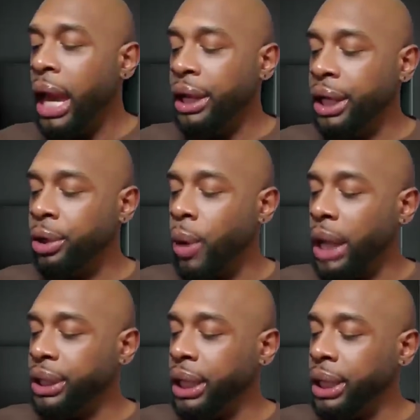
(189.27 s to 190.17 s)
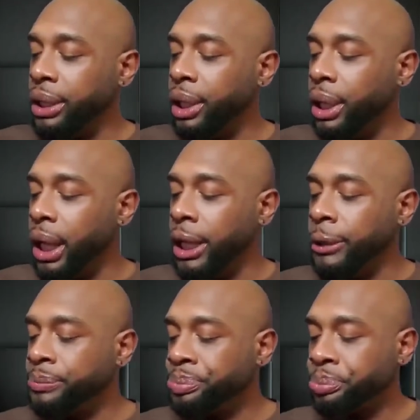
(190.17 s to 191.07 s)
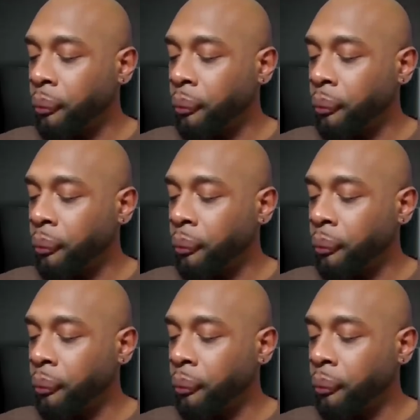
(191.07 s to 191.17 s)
and didn't go out there and get none, honey.